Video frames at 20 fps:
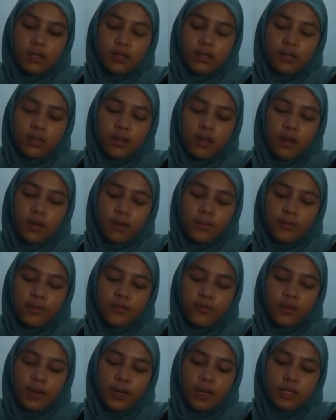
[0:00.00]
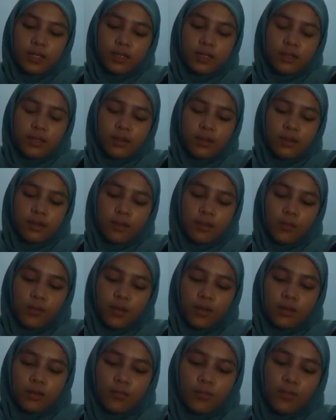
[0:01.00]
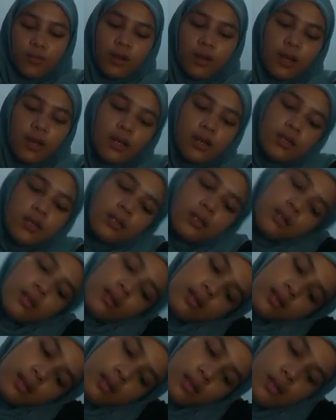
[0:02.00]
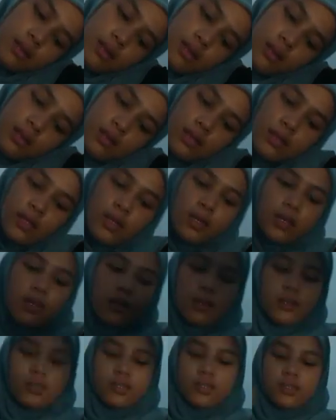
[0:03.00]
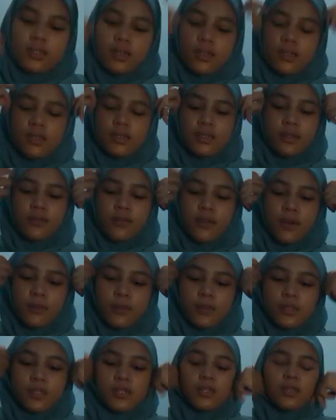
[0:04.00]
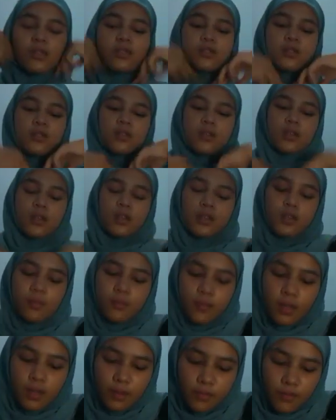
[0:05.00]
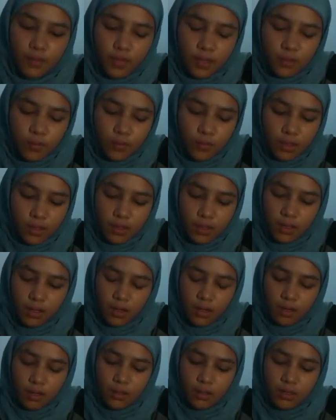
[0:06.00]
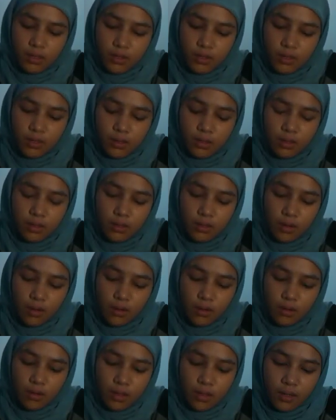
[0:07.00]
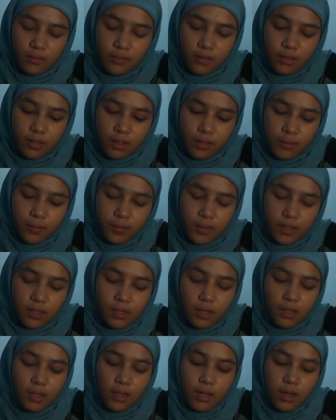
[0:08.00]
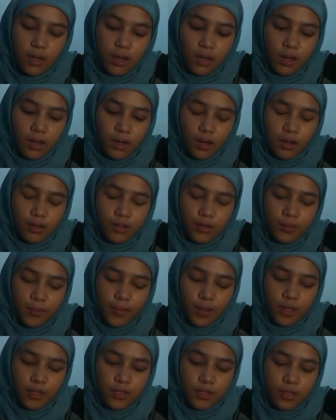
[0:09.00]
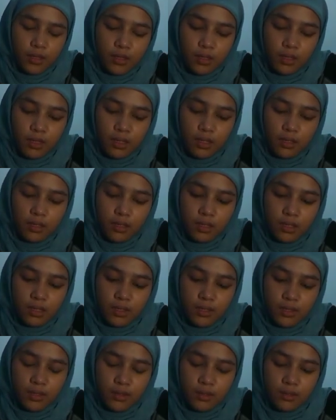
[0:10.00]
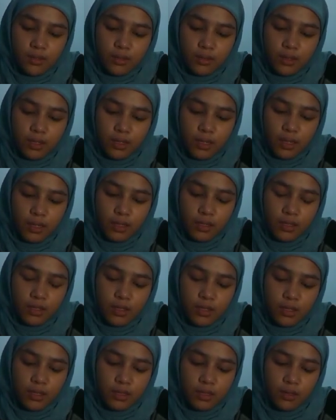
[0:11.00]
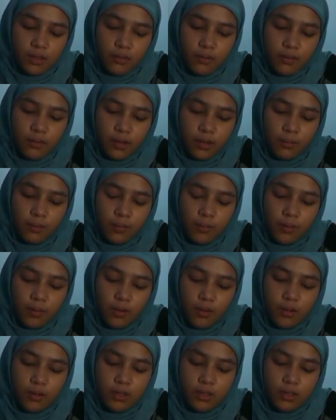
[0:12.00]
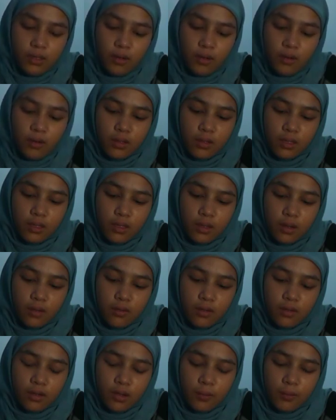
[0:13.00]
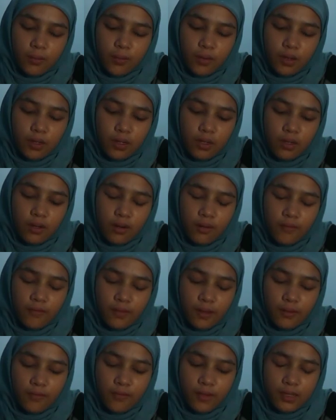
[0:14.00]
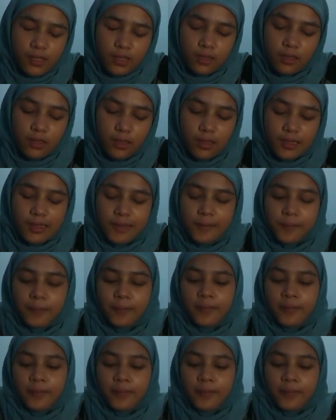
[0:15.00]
The law provides them with rights to seek extensive compensation and benefits when they are injured or develop an occupational illness due to the negligence of their employers or the owner-operator of their vessel.